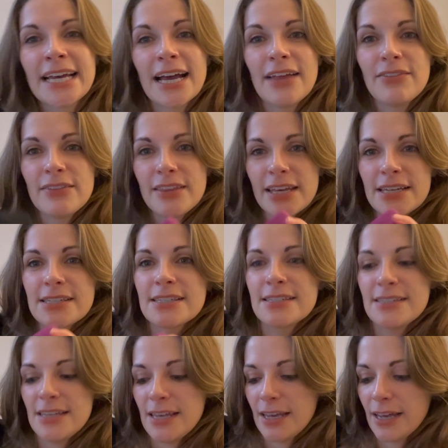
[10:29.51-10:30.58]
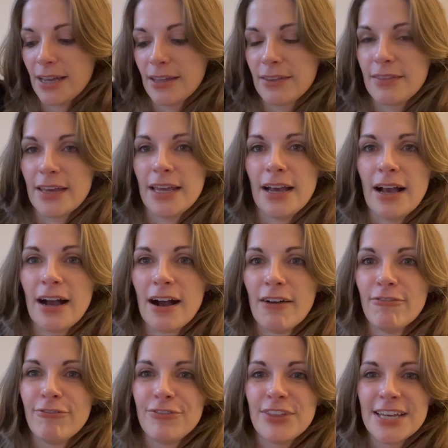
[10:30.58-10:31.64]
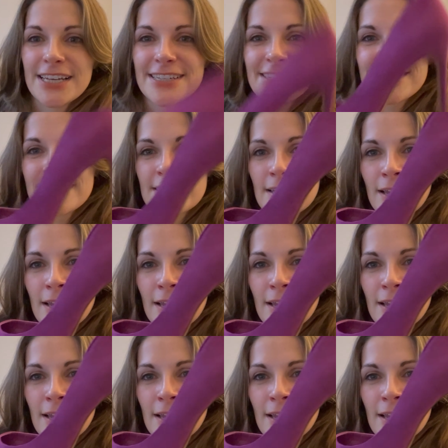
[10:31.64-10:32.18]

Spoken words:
and this year they have this